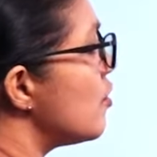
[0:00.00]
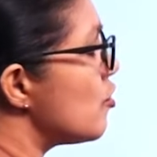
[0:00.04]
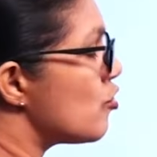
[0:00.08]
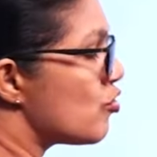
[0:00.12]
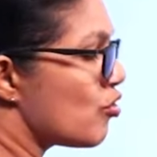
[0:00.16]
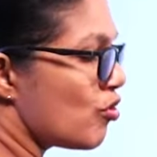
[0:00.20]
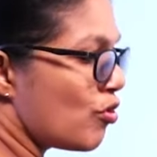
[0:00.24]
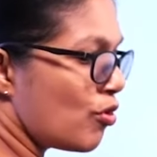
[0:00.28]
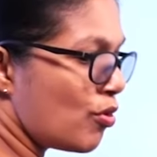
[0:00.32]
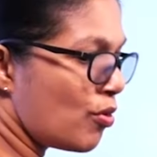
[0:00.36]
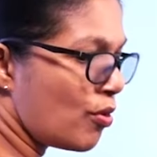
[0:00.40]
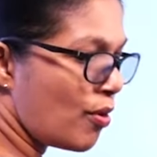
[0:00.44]

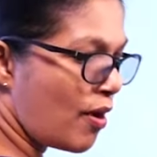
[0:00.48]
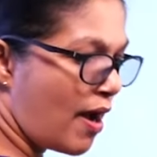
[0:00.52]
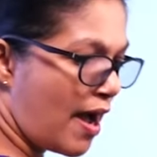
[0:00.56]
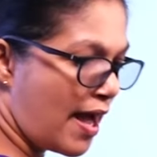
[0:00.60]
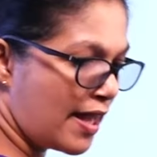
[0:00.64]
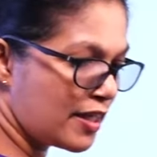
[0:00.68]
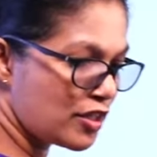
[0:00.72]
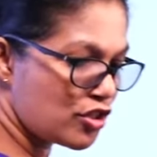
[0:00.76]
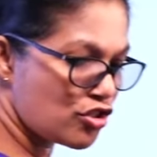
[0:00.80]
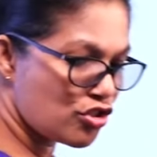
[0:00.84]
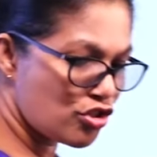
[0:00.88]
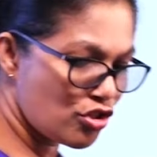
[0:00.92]
So
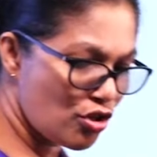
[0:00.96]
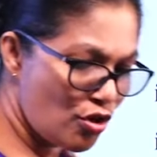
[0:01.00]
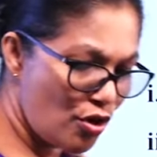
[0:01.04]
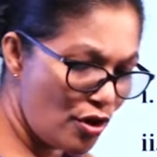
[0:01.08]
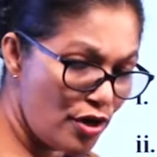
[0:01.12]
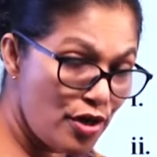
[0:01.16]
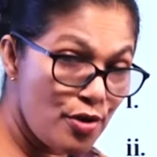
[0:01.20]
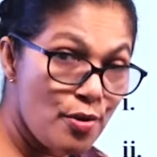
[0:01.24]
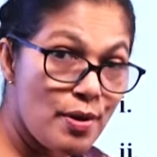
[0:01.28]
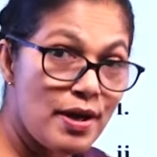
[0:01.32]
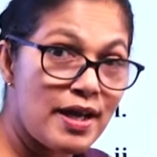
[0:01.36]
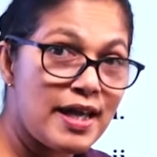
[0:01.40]
I'll show
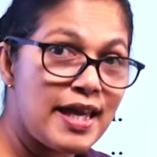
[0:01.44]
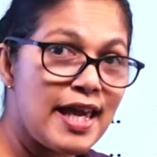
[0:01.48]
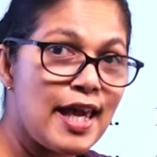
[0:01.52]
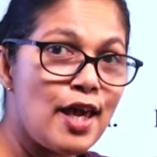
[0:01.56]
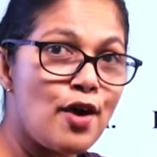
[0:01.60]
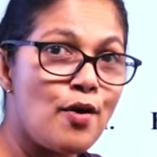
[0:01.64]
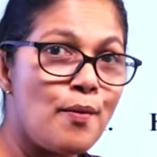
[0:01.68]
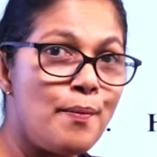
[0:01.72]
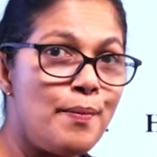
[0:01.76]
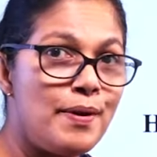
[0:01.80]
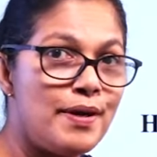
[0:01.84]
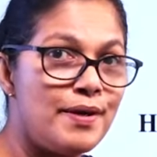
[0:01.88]
you a
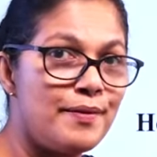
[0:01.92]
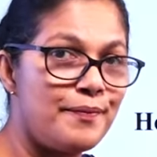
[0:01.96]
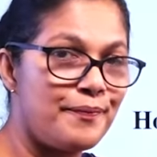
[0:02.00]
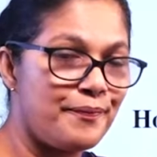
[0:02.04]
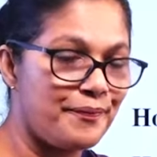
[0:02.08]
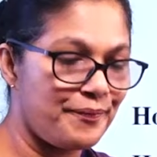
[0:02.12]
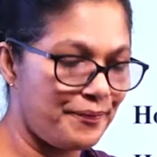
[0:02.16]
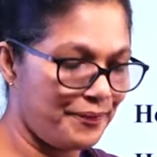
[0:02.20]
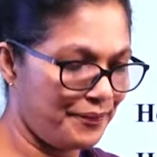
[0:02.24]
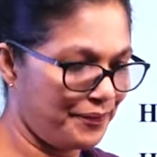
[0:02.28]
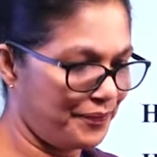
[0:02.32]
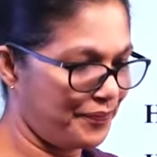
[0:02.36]
cube.
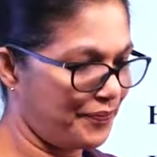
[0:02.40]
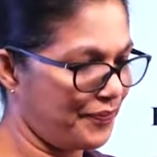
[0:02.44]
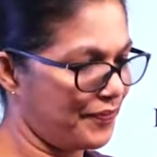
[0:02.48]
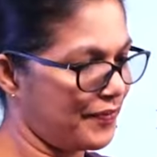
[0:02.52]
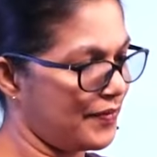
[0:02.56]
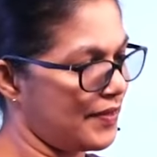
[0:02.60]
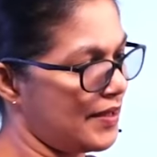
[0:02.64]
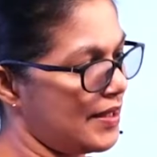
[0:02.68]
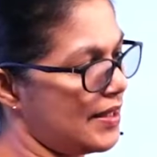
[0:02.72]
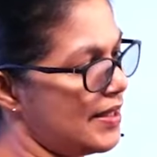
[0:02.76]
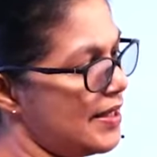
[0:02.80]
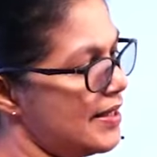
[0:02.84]

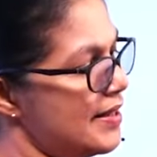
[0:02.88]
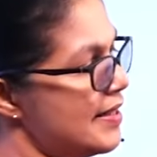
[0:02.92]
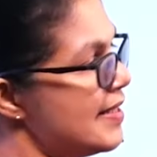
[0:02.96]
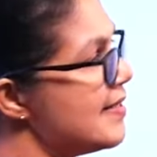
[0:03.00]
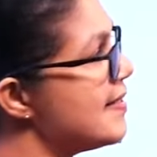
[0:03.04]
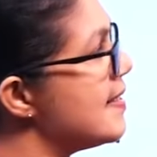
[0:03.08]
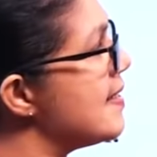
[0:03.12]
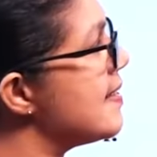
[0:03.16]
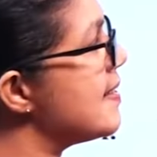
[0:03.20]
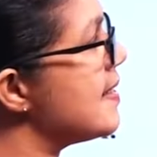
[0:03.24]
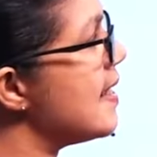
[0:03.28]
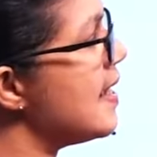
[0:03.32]

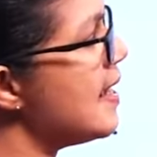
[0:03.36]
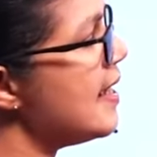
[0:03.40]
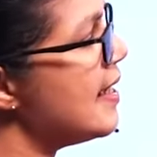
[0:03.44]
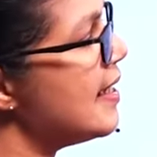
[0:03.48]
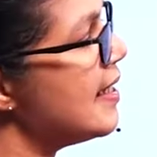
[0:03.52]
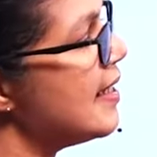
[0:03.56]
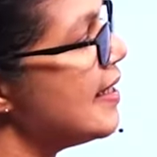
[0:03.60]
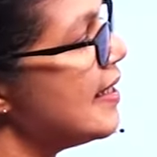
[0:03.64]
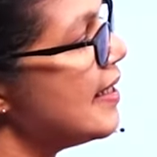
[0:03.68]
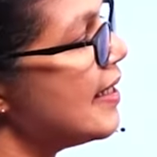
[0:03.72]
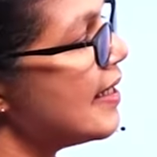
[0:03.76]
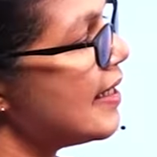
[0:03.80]
This is a
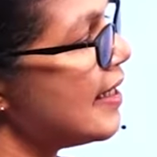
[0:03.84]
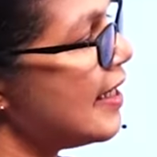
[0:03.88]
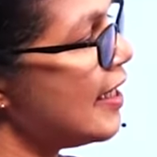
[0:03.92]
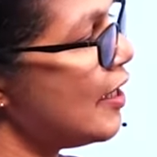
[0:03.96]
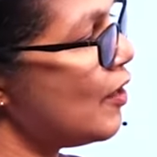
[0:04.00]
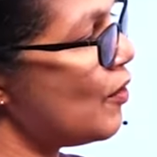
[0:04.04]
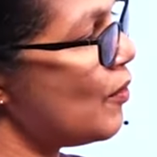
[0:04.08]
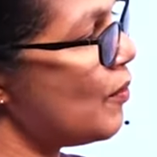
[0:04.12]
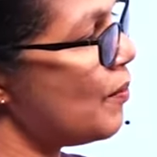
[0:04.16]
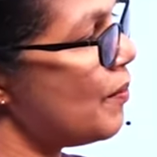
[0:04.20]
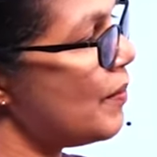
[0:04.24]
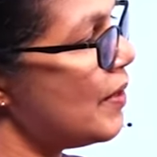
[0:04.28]

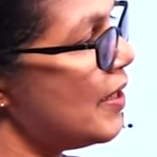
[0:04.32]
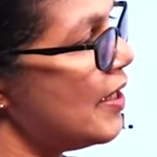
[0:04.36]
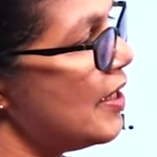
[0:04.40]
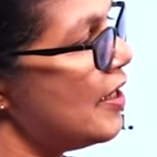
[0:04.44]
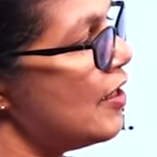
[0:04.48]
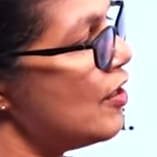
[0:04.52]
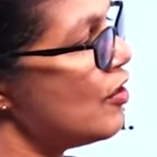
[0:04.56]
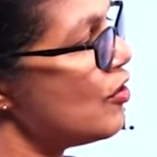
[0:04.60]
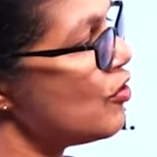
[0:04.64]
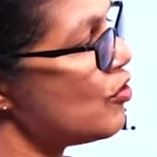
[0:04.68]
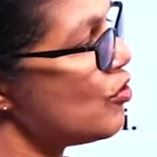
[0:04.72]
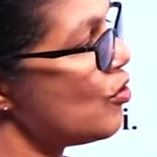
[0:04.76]
cube.
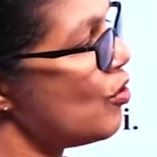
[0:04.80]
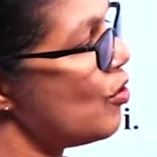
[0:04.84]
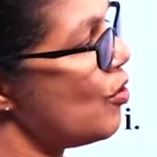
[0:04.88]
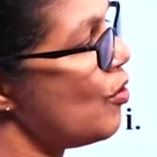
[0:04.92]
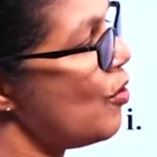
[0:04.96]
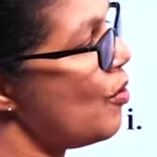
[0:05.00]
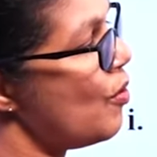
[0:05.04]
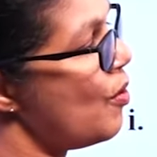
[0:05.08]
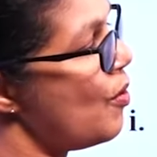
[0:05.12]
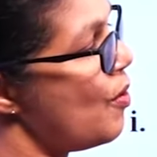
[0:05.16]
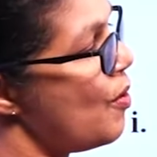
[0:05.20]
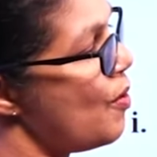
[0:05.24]

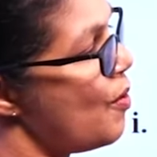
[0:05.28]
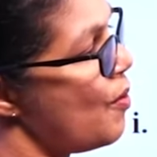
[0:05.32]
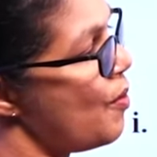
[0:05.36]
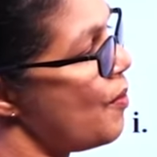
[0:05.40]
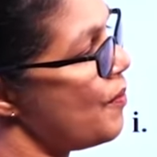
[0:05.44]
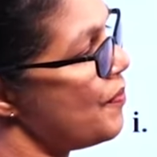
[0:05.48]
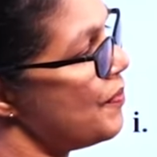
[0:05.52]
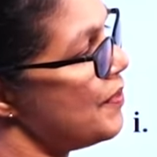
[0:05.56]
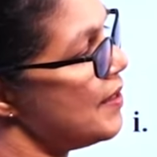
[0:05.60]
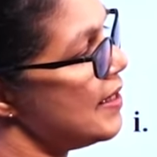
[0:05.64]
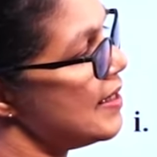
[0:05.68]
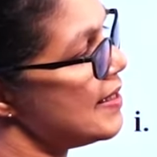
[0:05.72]
So
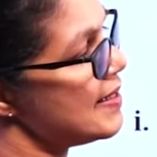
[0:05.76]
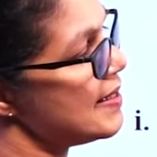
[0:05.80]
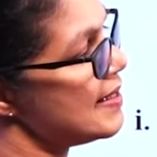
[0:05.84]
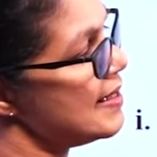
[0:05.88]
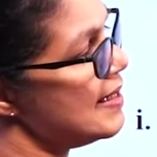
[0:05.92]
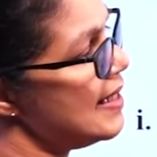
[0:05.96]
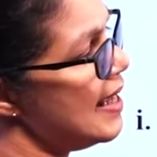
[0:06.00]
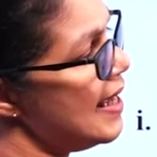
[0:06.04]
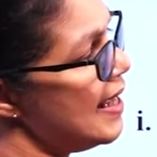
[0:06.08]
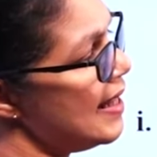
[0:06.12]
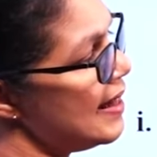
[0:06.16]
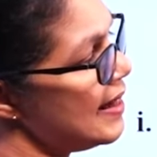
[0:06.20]
this
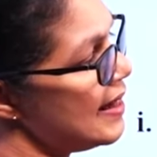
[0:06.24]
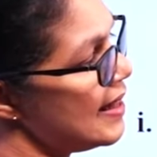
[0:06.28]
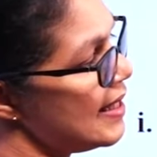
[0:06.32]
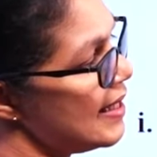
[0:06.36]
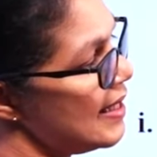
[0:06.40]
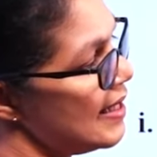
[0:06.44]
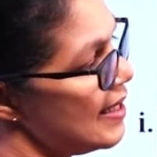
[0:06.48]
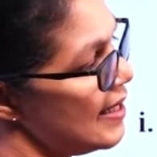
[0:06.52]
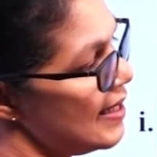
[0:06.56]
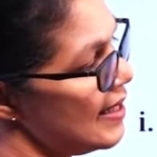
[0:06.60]
length,